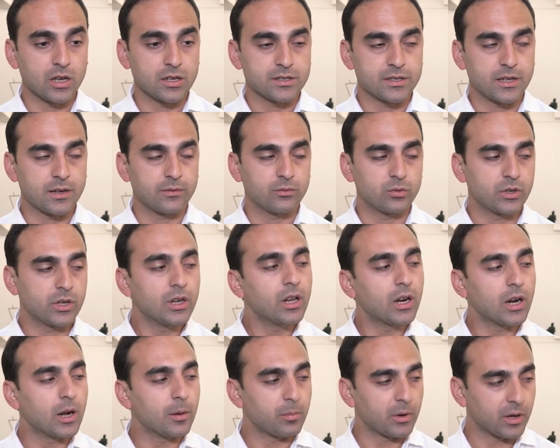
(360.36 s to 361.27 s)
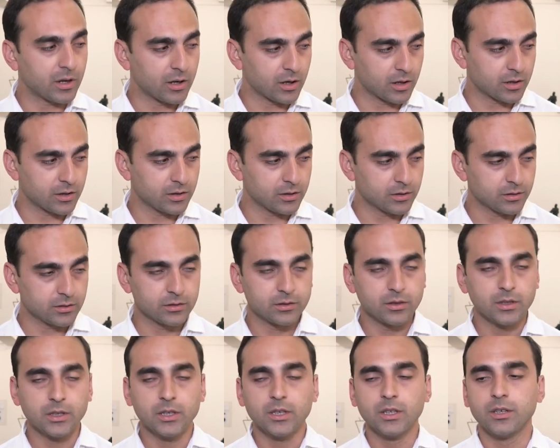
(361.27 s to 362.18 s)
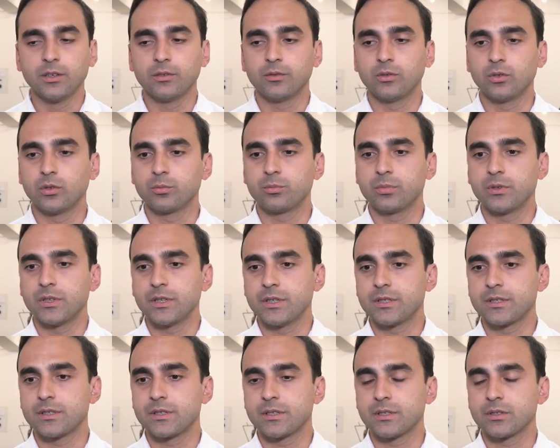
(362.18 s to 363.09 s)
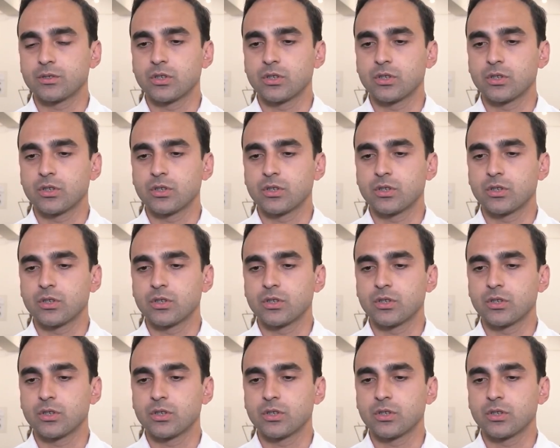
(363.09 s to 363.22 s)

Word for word: efforts to have new modern sculptures.